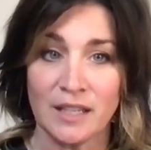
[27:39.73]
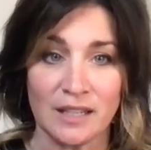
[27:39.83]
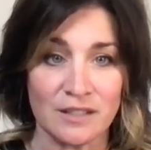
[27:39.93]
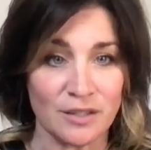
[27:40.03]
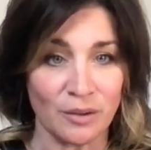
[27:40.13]

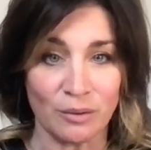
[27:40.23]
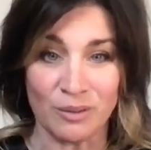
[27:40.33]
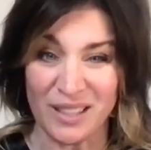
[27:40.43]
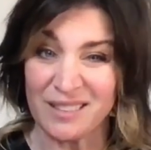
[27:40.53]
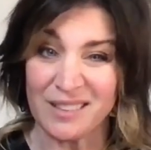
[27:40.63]
And so,
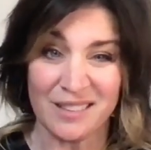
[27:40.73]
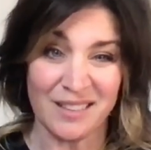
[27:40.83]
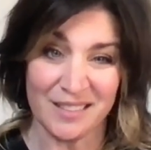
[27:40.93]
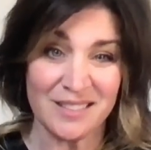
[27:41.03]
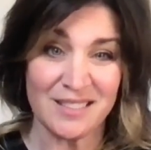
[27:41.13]
like,
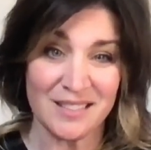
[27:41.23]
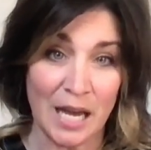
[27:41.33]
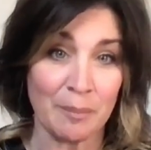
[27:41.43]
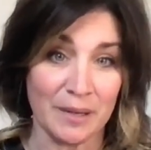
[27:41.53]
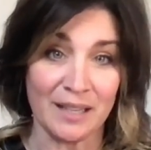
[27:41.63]
this is
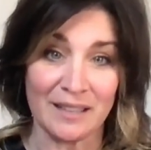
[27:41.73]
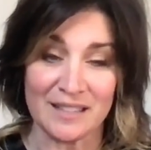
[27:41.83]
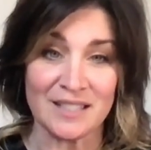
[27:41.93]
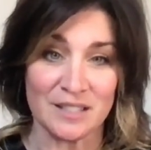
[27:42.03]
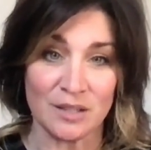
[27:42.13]
happening and
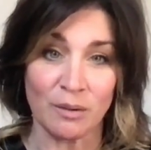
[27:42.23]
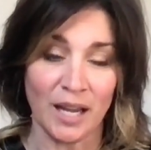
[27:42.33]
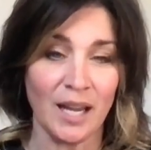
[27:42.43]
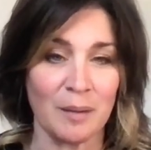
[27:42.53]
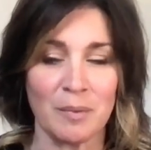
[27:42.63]
this is
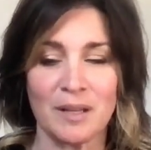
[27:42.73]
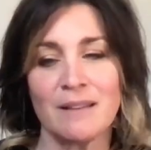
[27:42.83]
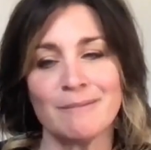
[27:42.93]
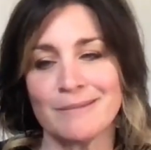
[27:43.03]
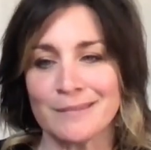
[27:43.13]
okay, but
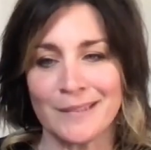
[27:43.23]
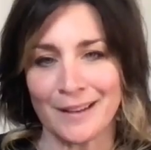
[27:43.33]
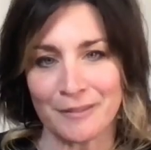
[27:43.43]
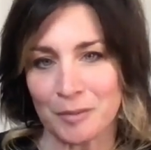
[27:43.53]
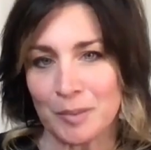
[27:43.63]

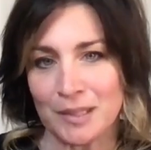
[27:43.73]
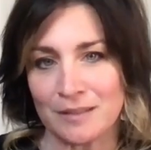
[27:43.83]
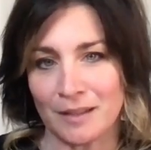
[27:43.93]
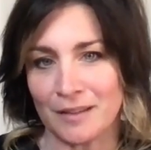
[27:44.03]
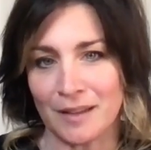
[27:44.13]
not everybody
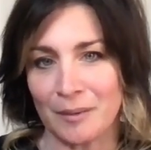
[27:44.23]
saw it that